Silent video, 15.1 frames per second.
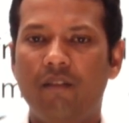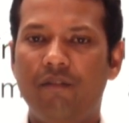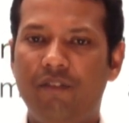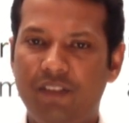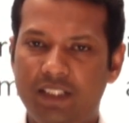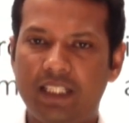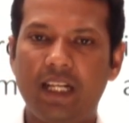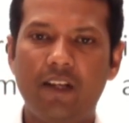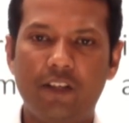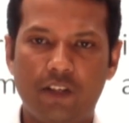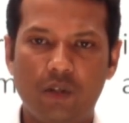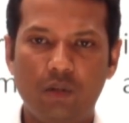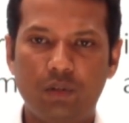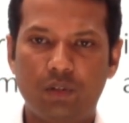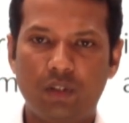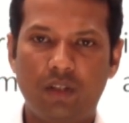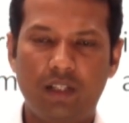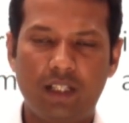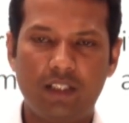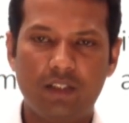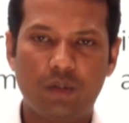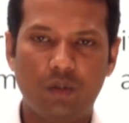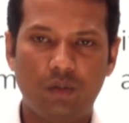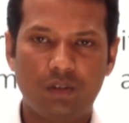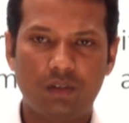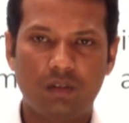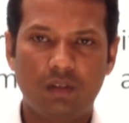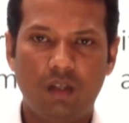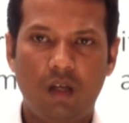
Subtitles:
physical retail stores,